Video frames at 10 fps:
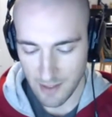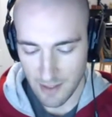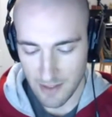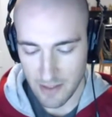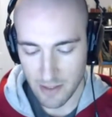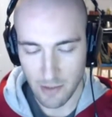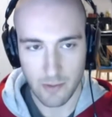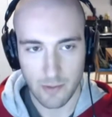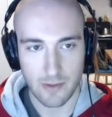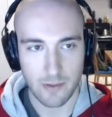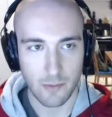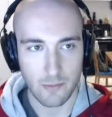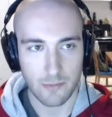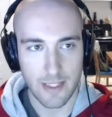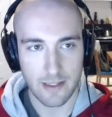So,
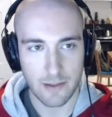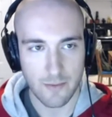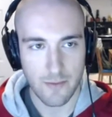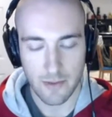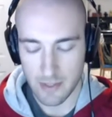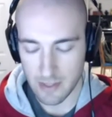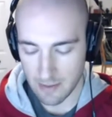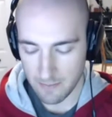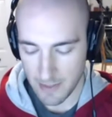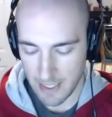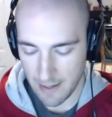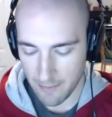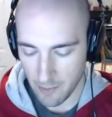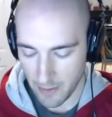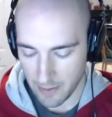reading the reviews, it became
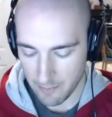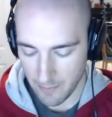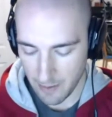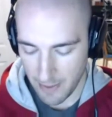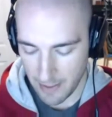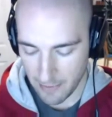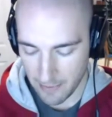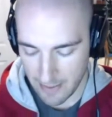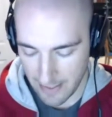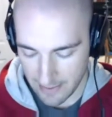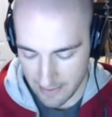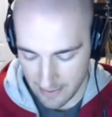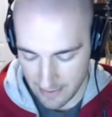quite apparent that